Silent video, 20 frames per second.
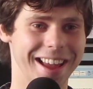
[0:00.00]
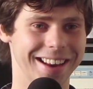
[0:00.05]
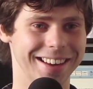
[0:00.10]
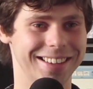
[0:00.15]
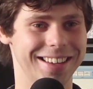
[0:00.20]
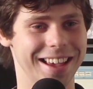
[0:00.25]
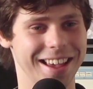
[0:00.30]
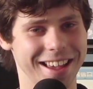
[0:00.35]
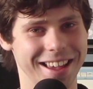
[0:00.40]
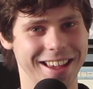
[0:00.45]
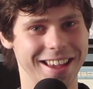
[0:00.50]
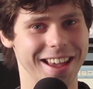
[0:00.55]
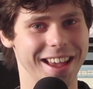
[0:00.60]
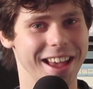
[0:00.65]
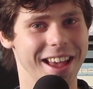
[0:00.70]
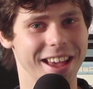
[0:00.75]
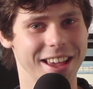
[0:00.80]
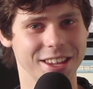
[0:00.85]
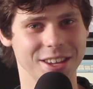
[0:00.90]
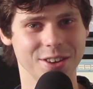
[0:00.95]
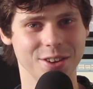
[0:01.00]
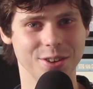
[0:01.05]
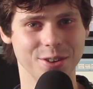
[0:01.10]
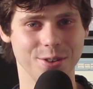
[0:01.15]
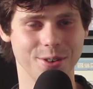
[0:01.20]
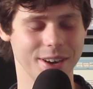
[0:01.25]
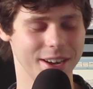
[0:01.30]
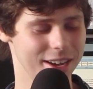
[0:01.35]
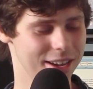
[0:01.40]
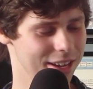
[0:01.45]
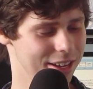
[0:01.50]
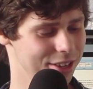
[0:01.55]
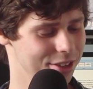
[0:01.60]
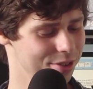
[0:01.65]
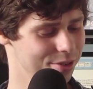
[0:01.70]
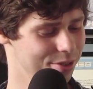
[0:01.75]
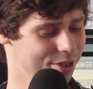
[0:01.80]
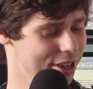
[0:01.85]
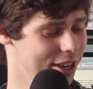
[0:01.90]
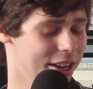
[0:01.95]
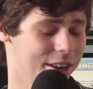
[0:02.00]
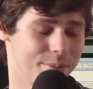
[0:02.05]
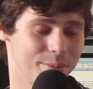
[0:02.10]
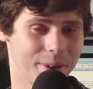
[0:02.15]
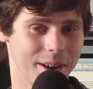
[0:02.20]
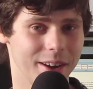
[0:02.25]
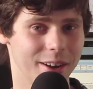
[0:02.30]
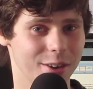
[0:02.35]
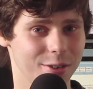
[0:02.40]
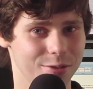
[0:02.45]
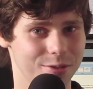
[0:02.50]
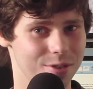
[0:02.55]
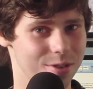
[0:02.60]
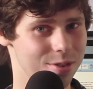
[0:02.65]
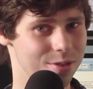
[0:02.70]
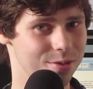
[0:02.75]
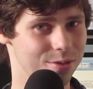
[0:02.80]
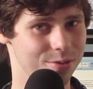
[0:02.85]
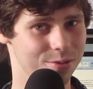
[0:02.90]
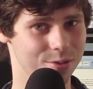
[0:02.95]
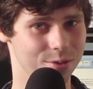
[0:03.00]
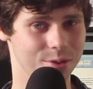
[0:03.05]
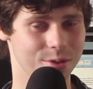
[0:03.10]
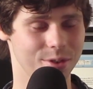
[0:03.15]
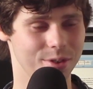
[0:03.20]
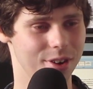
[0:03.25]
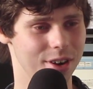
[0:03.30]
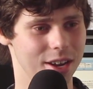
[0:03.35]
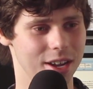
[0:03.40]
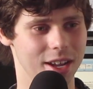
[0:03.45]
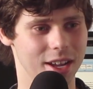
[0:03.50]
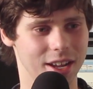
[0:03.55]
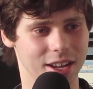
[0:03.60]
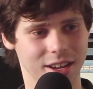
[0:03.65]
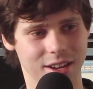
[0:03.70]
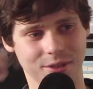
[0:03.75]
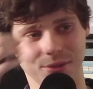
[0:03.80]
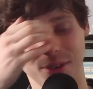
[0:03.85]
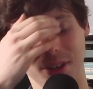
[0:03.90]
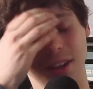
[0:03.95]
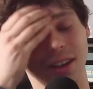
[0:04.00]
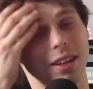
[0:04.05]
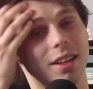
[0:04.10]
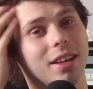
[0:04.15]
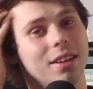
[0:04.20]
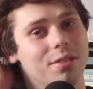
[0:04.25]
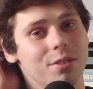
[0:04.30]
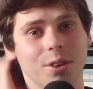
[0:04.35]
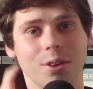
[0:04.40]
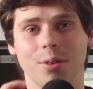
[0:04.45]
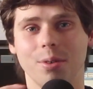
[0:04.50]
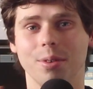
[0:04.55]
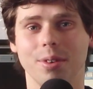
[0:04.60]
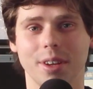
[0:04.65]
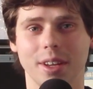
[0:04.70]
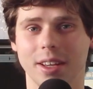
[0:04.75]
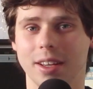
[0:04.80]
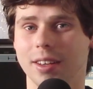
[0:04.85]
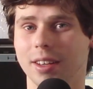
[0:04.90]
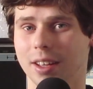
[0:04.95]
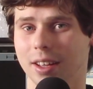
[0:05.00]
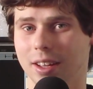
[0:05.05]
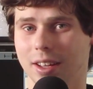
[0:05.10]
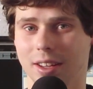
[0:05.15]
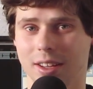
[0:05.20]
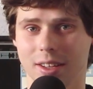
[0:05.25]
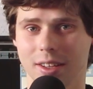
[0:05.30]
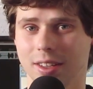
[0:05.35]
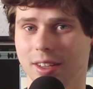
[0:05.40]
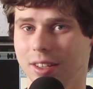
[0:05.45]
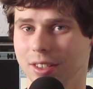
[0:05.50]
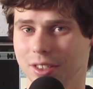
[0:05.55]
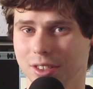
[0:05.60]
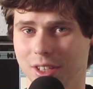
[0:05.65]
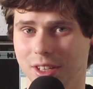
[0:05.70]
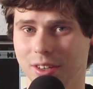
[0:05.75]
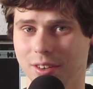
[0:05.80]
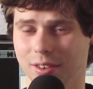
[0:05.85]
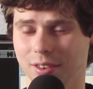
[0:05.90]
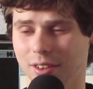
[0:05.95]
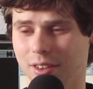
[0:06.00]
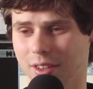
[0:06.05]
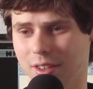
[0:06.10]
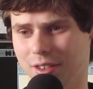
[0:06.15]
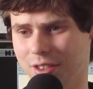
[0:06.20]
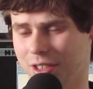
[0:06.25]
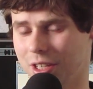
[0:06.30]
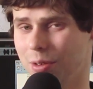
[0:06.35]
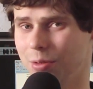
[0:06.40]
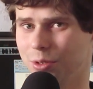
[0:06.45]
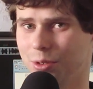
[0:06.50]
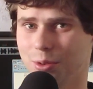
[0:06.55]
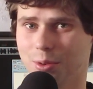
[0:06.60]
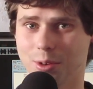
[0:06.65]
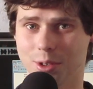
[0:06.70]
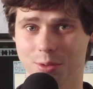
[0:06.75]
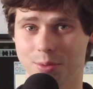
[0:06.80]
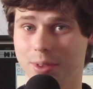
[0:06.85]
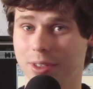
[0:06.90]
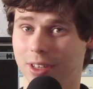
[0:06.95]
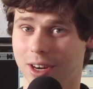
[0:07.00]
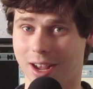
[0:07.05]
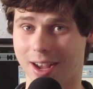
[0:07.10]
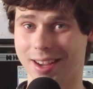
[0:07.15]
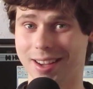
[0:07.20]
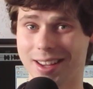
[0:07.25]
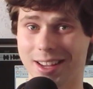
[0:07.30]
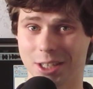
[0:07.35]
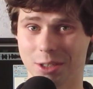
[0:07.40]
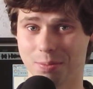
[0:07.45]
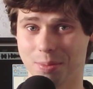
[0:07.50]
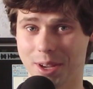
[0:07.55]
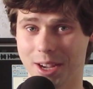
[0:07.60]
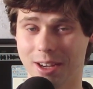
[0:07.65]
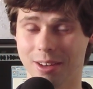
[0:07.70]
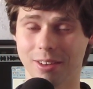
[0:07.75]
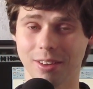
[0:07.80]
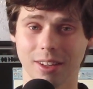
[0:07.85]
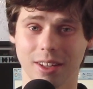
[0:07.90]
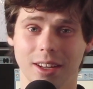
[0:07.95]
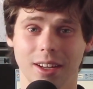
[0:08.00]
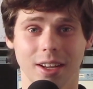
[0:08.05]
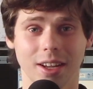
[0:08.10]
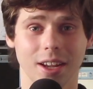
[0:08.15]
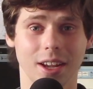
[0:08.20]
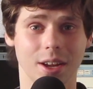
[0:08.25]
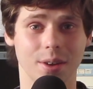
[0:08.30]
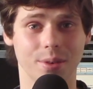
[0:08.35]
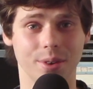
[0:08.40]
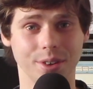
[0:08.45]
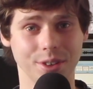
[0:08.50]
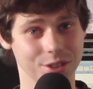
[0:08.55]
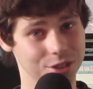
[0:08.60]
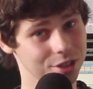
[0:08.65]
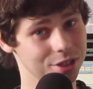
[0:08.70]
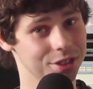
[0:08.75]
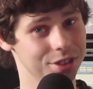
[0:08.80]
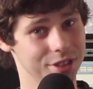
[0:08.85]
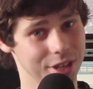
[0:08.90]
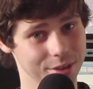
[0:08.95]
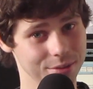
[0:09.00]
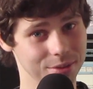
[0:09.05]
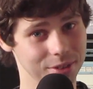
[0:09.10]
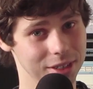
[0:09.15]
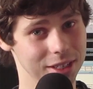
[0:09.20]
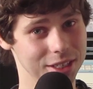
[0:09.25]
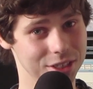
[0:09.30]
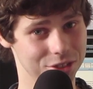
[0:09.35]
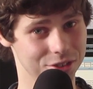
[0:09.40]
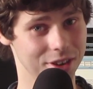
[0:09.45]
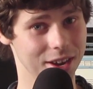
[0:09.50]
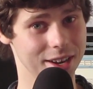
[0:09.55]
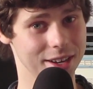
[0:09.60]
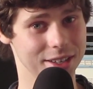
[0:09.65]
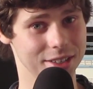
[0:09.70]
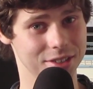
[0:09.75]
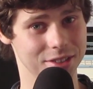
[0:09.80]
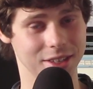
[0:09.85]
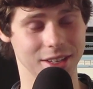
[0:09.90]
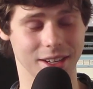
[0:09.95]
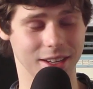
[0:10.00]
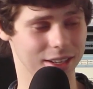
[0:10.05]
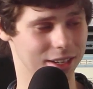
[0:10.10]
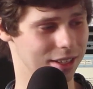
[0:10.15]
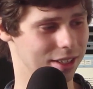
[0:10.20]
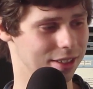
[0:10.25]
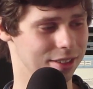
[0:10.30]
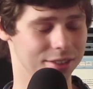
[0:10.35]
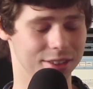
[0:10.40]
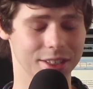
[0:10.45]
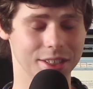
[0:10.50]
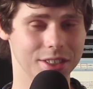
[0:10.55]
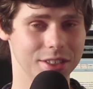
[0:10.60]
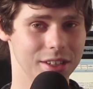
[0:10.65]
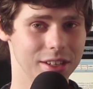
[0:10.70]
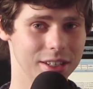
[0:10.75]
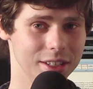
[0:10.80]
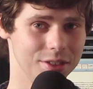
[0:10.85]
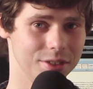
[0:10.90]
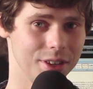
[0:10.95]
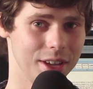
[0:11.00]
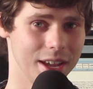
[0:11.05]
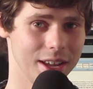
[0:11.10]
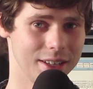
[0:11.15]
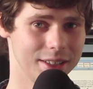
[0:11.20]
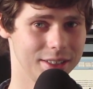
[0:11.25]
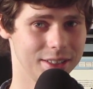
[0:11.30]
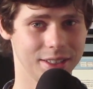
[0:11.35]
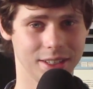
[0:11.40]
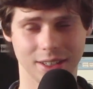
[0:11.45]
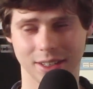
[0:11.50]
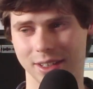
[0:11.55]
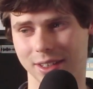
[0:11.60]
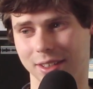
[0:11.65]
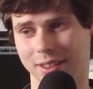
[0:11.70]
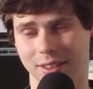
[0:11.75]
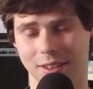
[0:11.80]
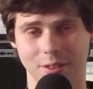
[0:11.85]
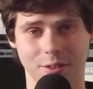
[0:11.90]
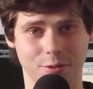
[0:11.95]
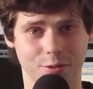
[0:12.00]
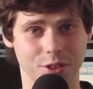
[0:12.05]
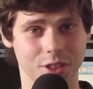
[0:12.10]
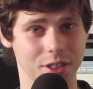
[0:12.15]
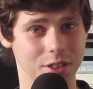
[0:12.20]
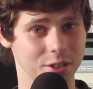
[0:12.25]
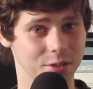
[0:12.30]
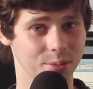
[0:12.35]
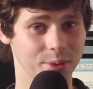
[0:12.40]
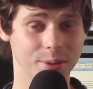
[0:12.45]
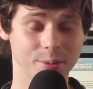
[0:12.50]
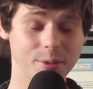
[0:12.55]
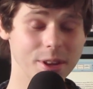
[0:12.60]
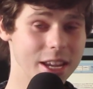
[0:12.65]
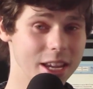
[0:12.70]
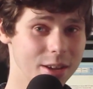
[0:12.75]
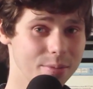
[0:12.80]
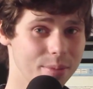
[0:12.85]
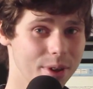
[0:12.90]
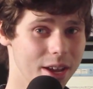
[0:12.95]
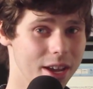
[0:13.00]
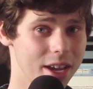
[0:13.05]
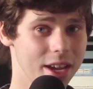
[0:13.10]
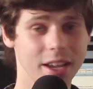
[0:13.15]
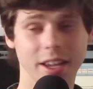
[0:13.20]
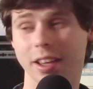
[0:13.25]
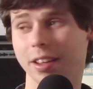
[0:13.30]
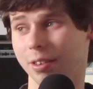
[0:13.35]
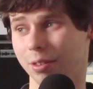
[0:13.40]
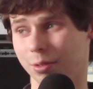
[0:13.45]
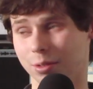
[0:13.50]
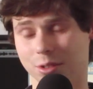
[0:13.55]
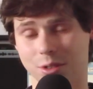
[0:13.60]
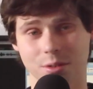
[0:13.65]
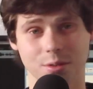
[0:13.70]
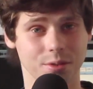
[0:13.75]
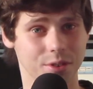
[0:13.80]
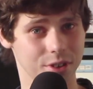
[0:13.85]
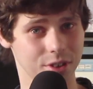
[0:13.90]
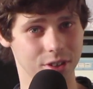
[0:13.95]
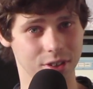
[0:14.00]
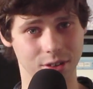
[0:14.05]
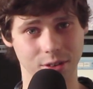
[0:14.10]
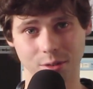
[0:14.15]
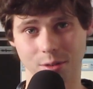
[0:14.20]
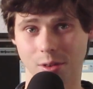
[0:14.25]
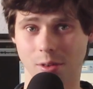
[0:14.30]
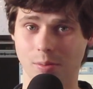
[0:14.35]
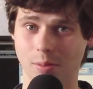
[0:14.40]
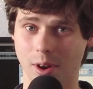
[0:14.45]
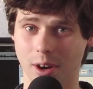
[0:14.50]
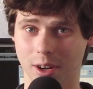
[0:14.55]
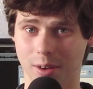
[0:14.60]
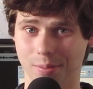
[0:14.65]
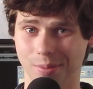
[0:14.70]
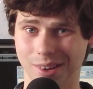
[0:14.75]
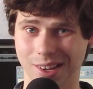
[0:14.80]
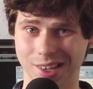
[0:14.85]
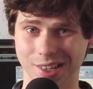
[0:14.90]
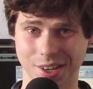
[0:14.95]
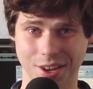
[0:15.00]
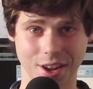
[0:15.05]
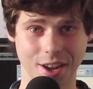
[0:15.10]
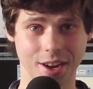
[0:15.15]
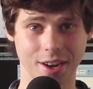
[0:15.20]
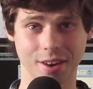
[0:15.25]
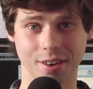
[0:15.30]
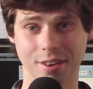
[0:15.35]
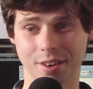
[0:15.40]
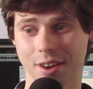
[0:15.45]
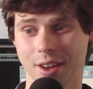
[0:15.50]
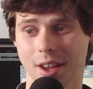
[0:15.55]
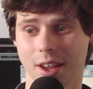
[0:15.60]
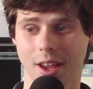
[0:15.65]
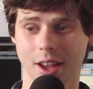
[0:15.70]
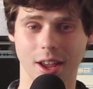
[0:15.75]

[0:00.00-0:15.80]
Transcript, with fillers: and uh, you uh, you need a microphone for uh, well recording uh, a sig- uh, sound source with a high SPL, well you should definitely try this thing. They're easily to get. Uh, I've seen them on eBay and also on the local marketplace here